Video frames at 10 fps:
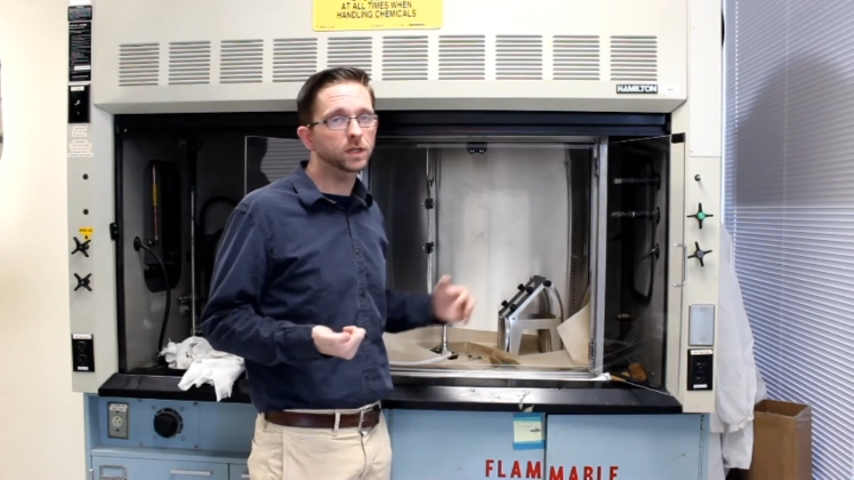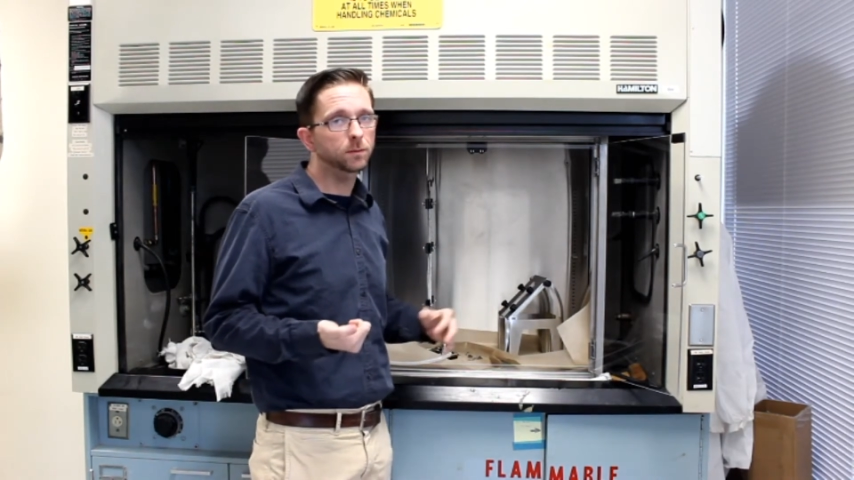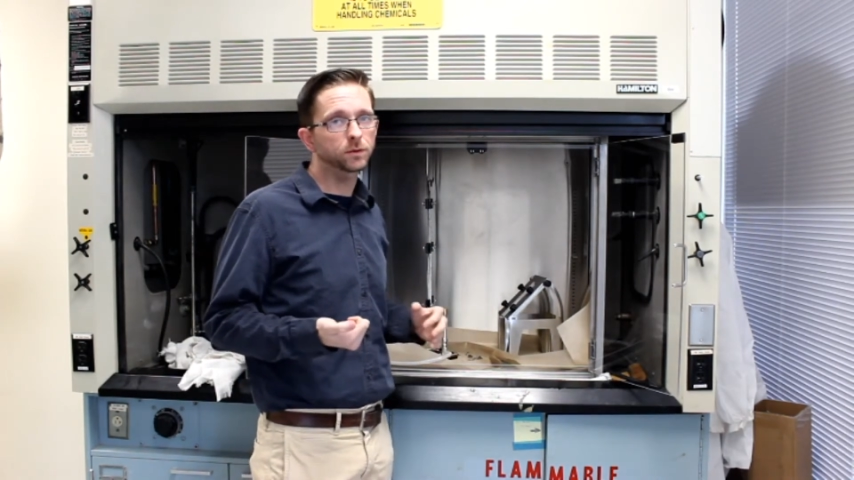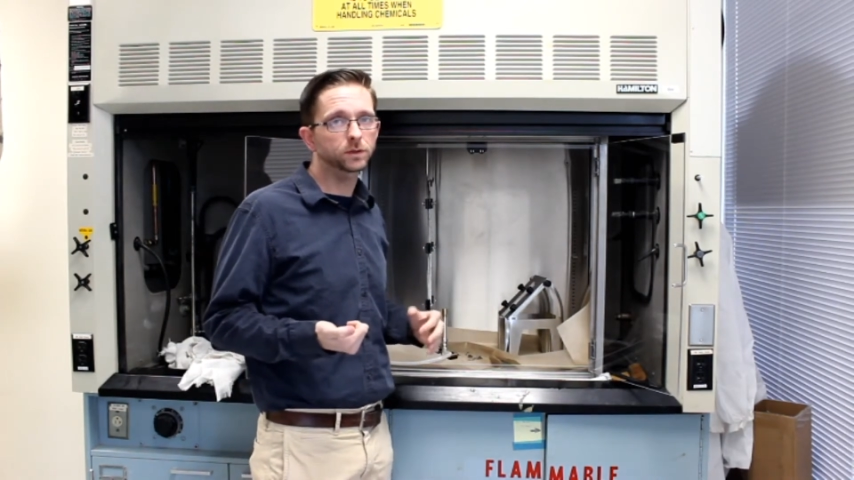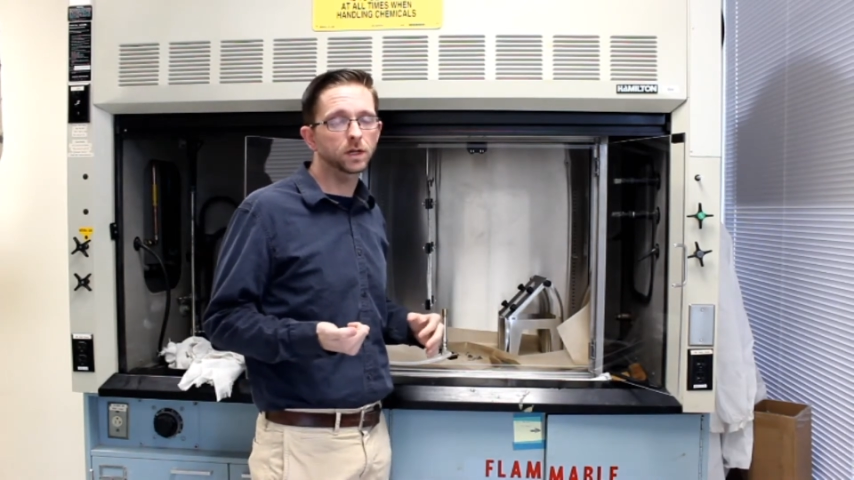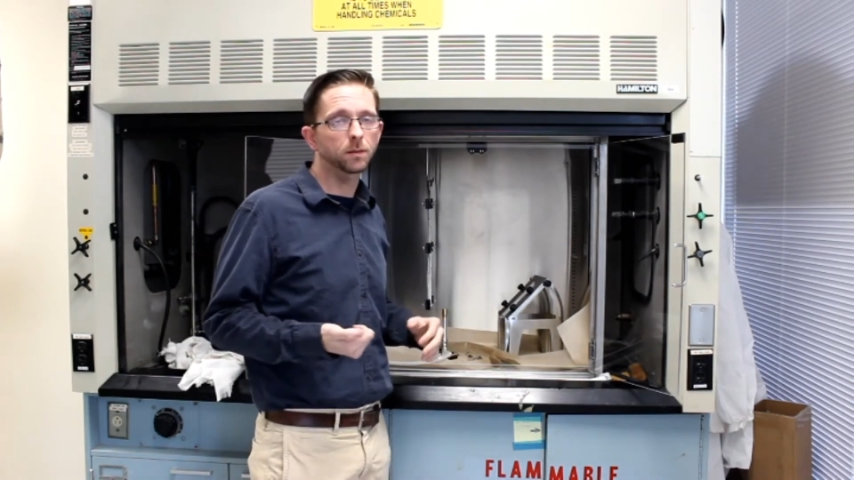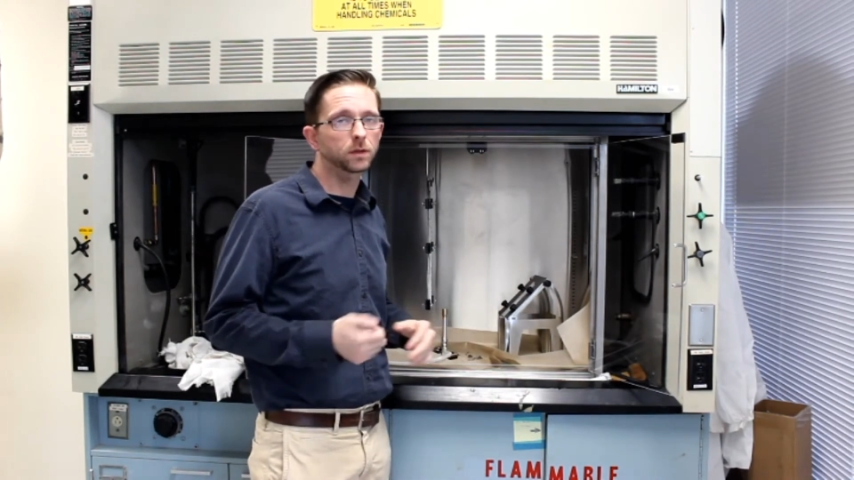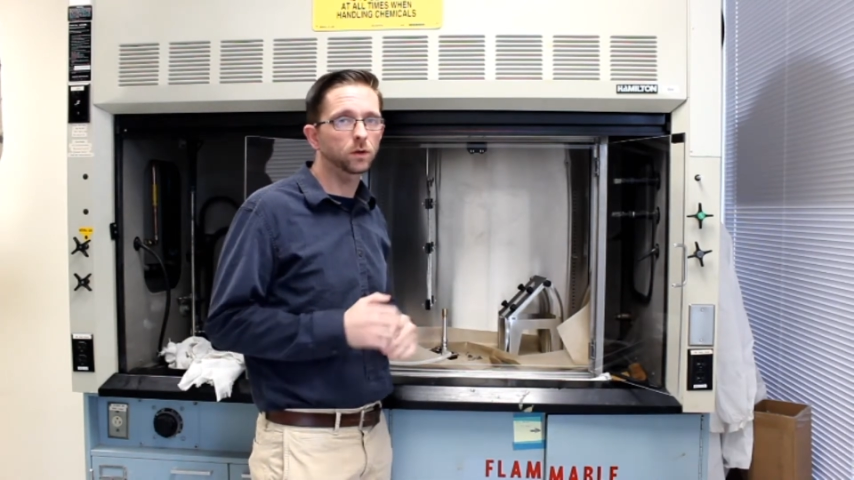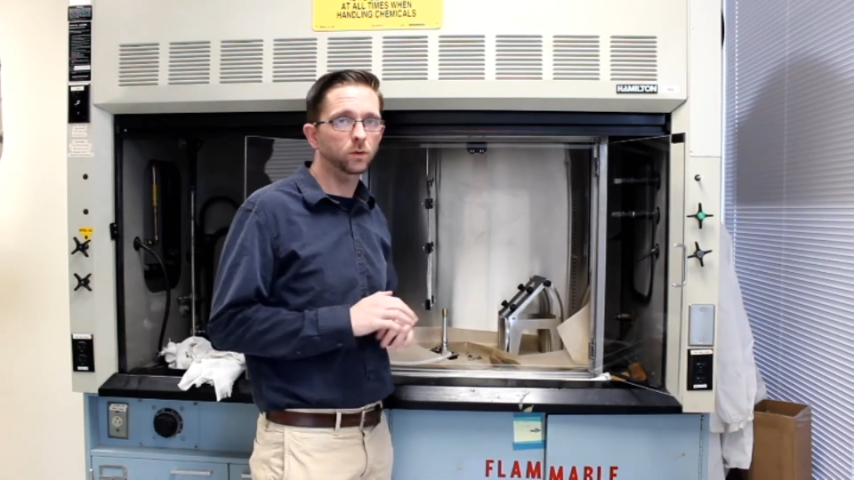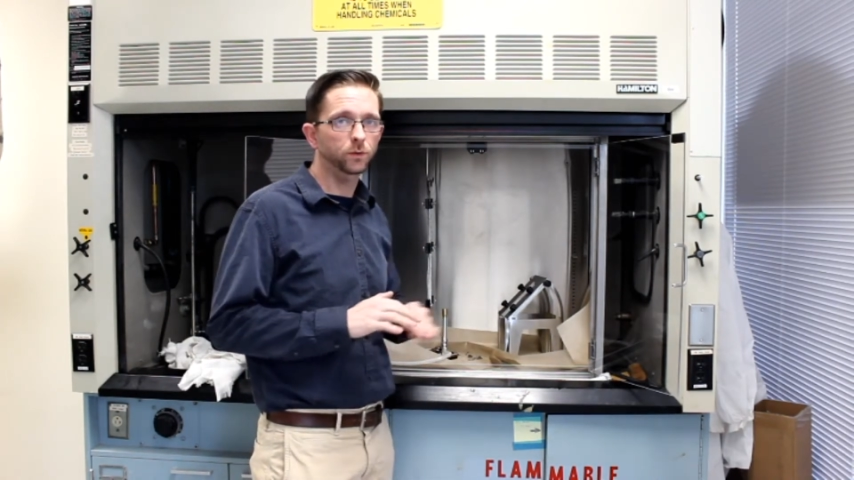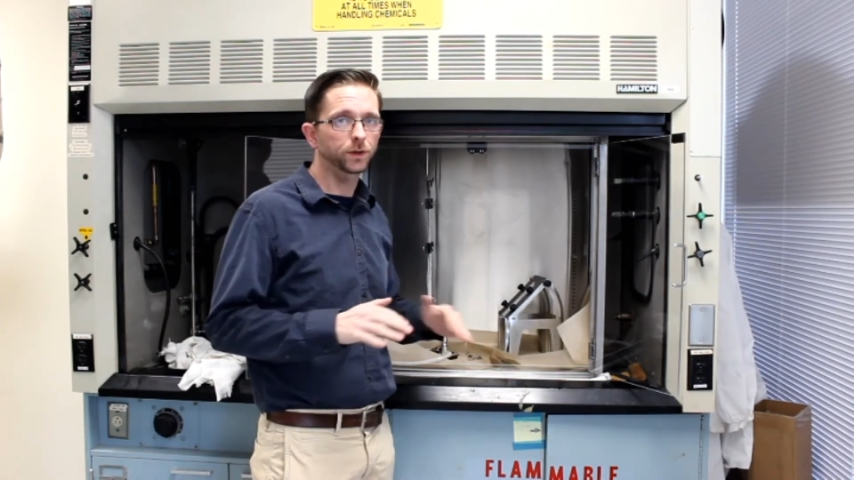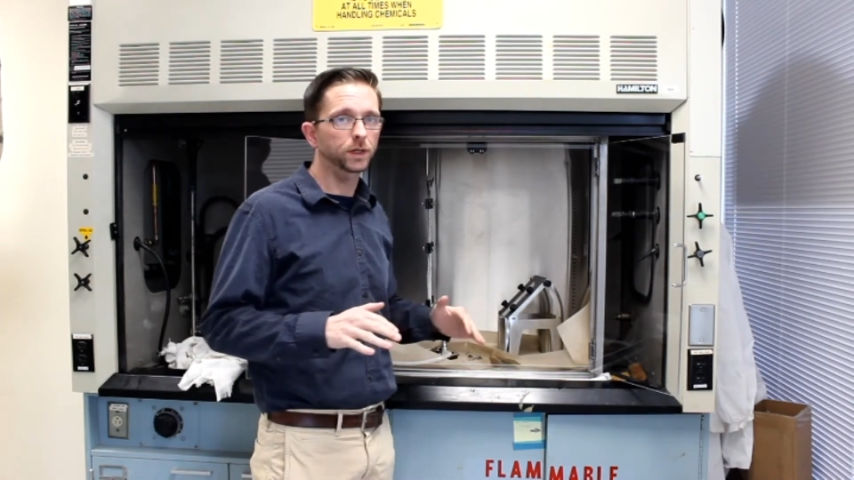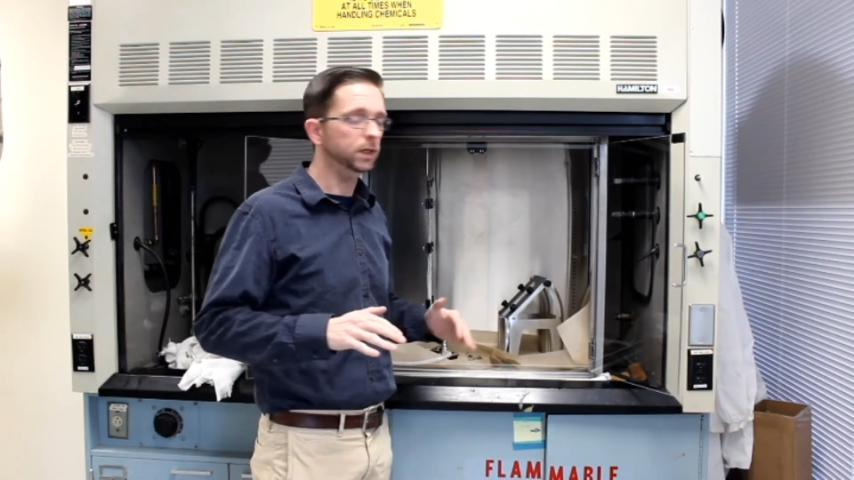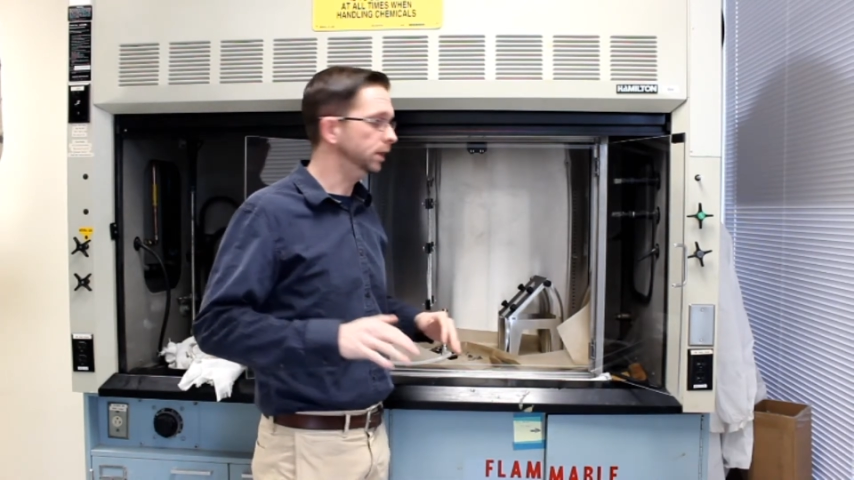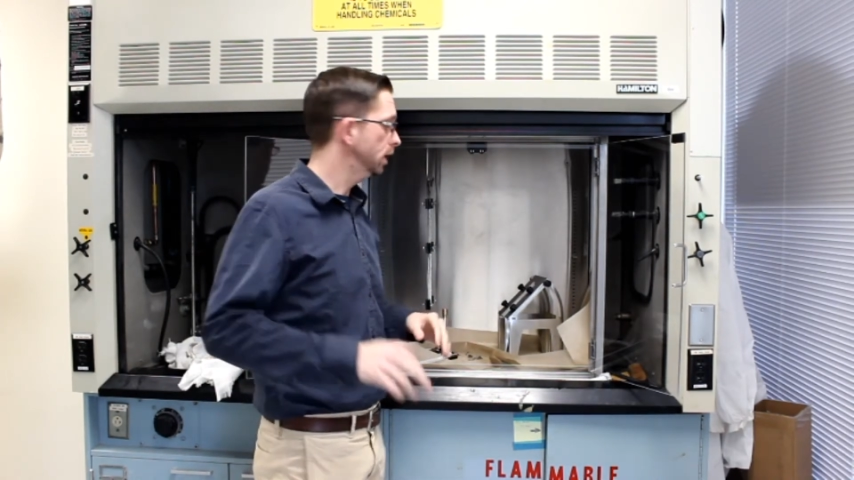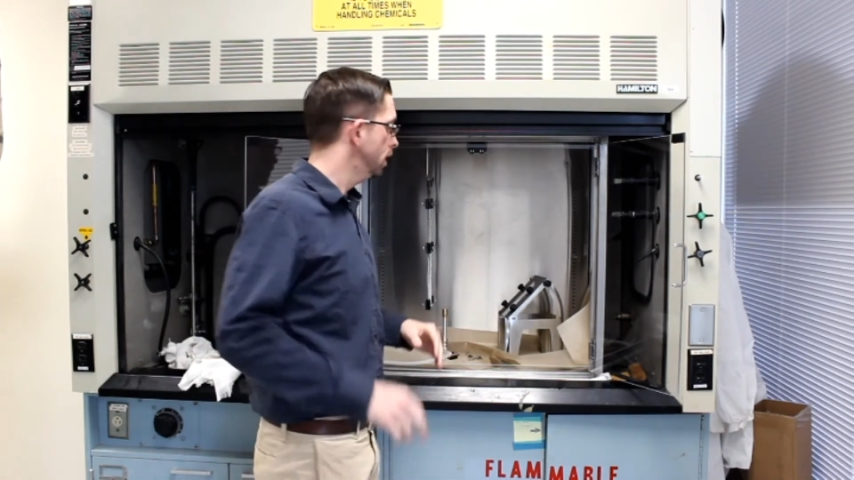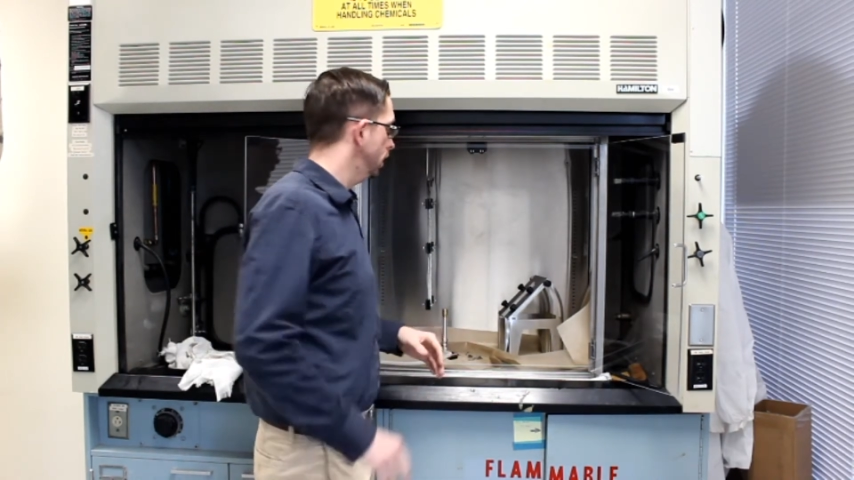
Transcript: embers stop glowing, we're done,